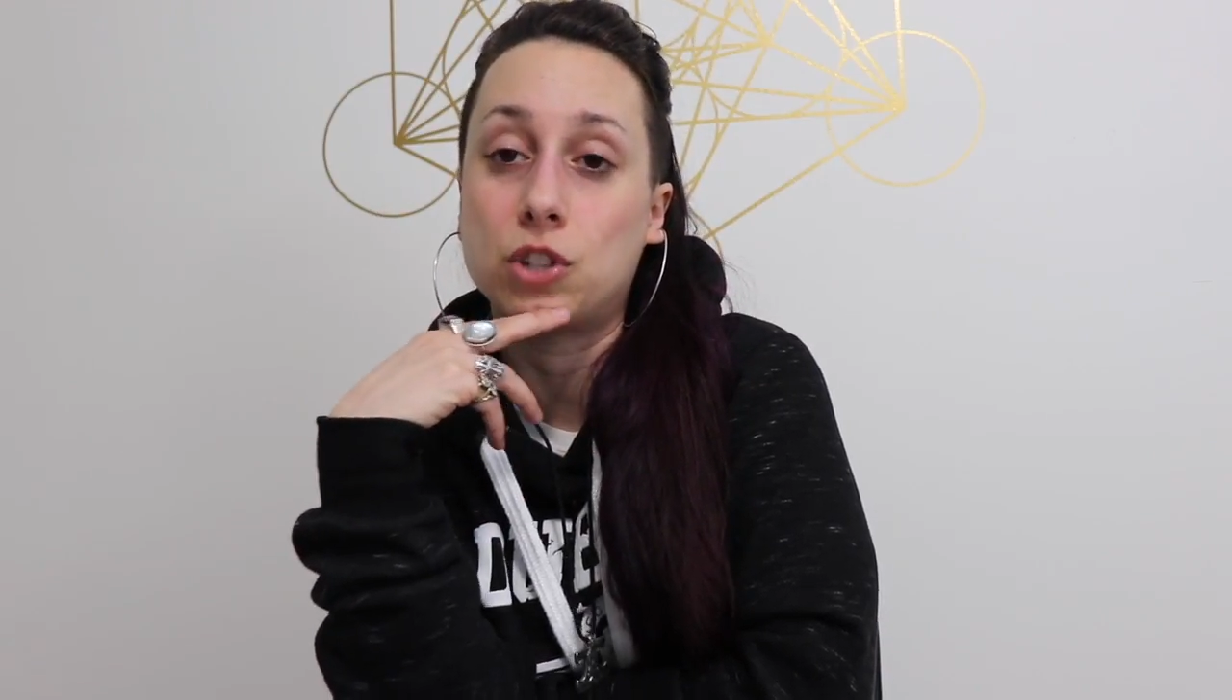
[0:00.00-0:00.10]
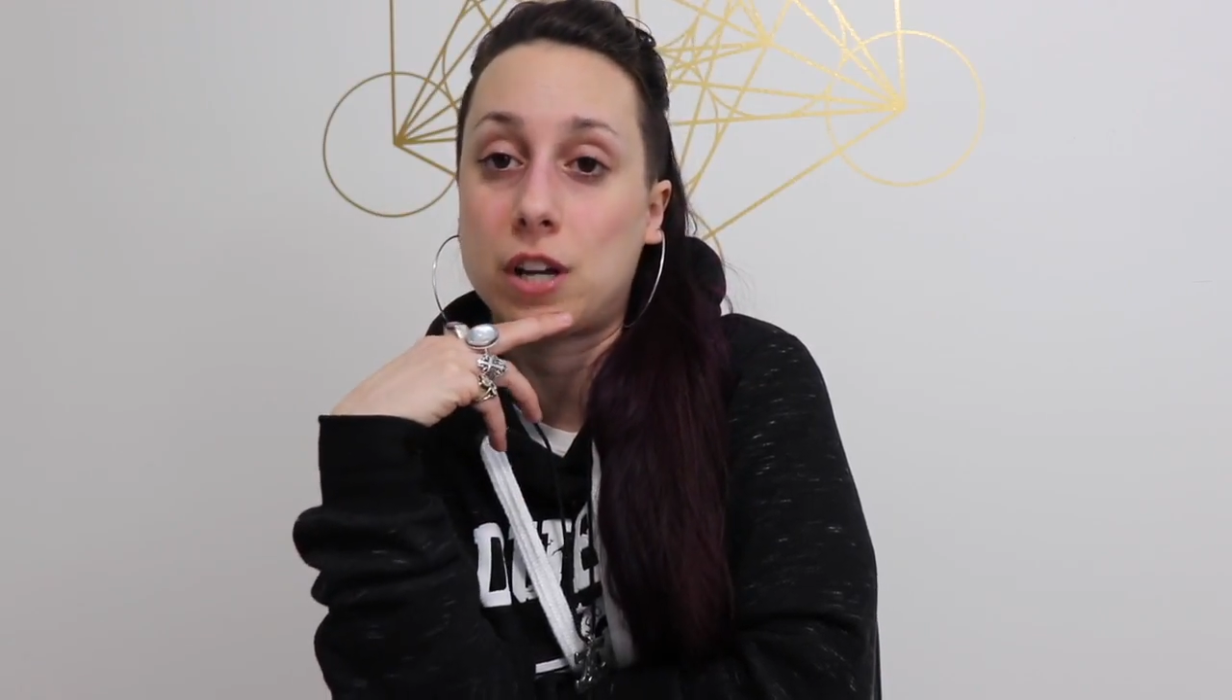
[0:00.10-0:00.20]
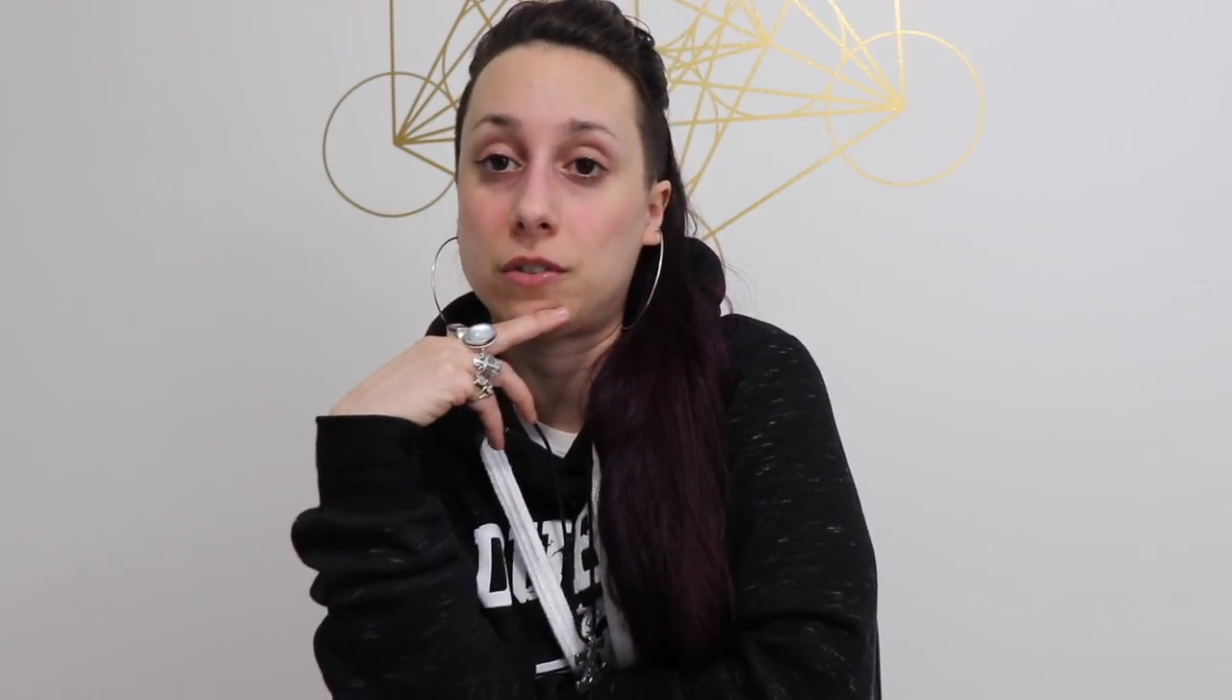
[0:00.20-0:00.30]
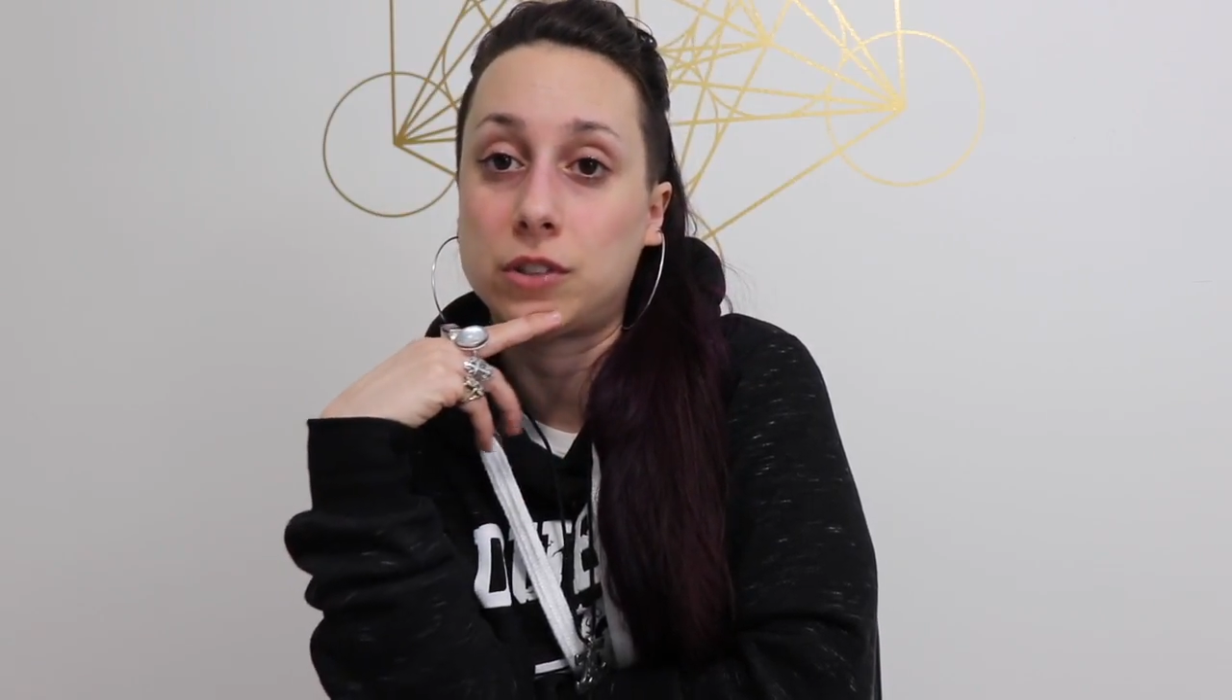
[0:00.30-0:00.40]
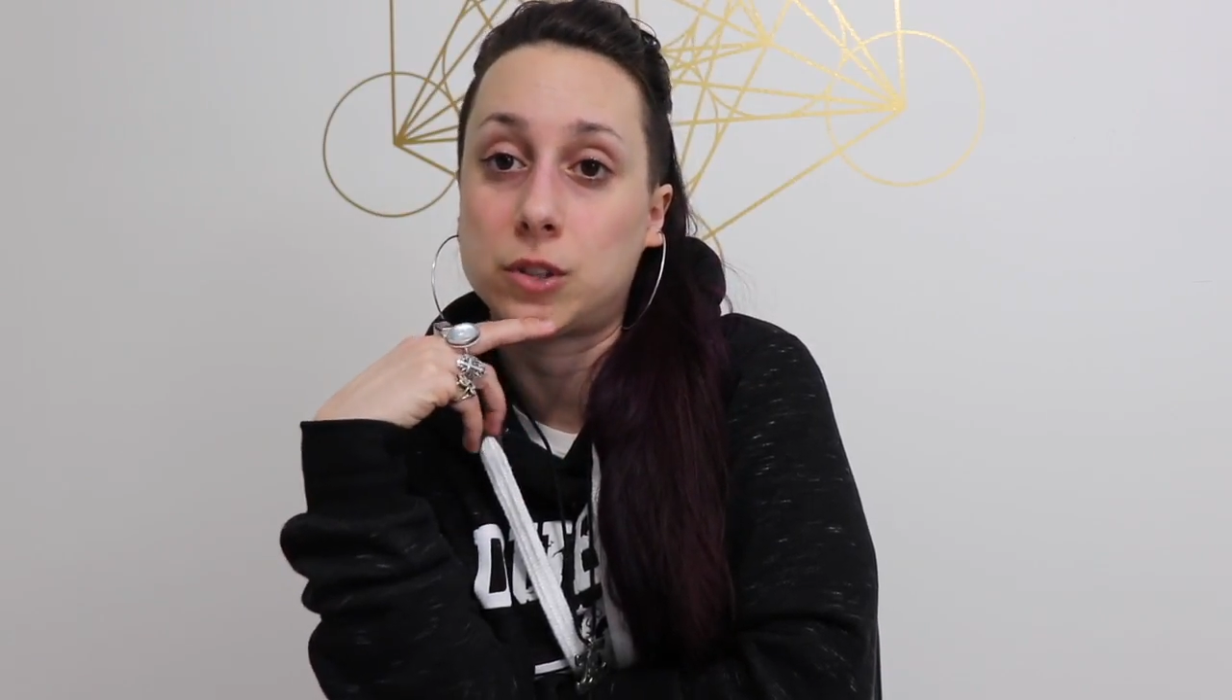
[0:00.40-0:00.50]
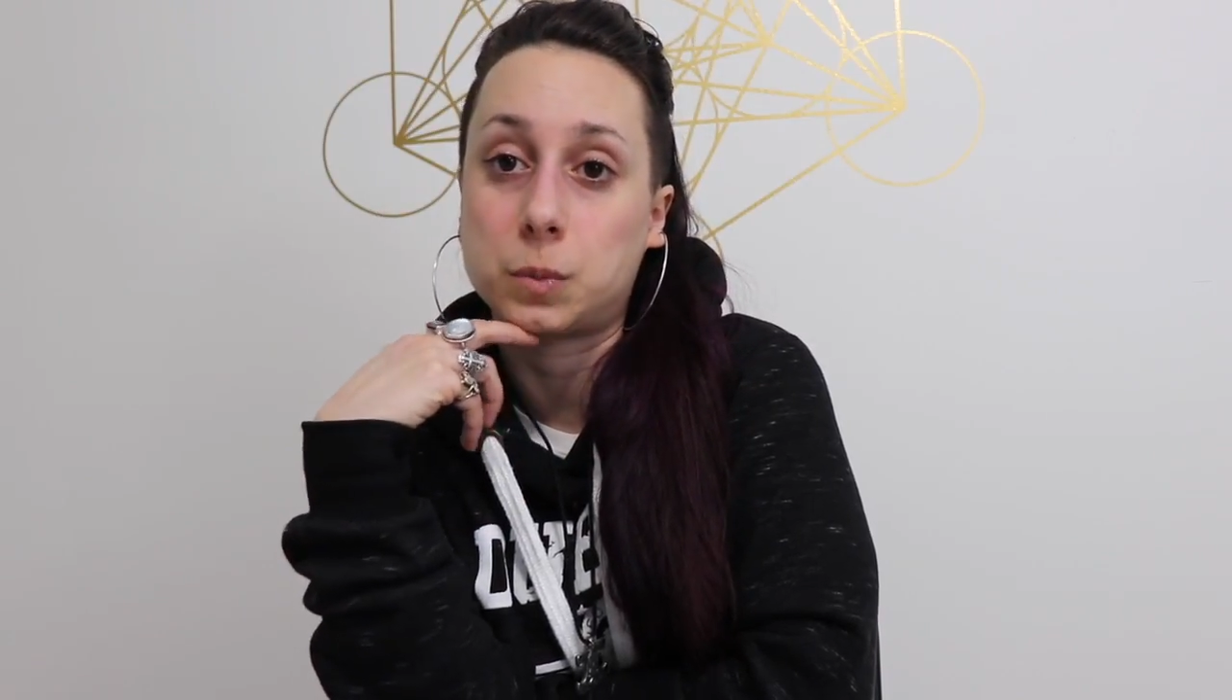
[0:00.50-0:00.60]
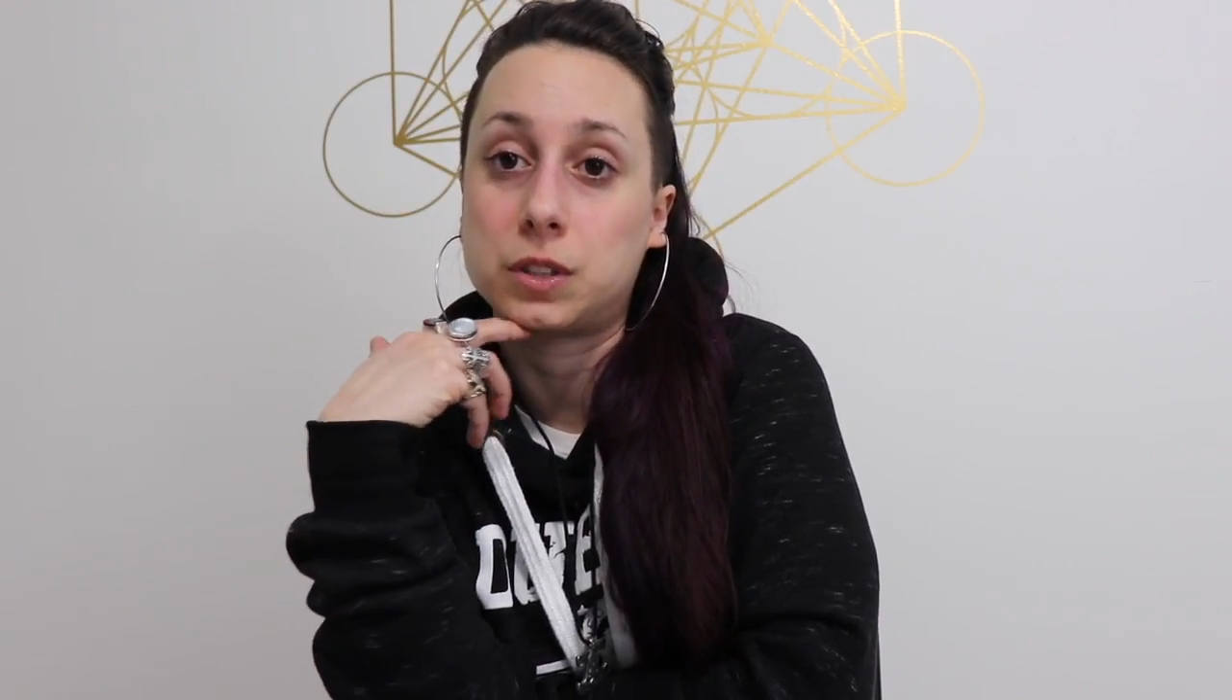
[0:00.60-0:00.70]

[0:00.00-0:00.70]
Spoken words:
generous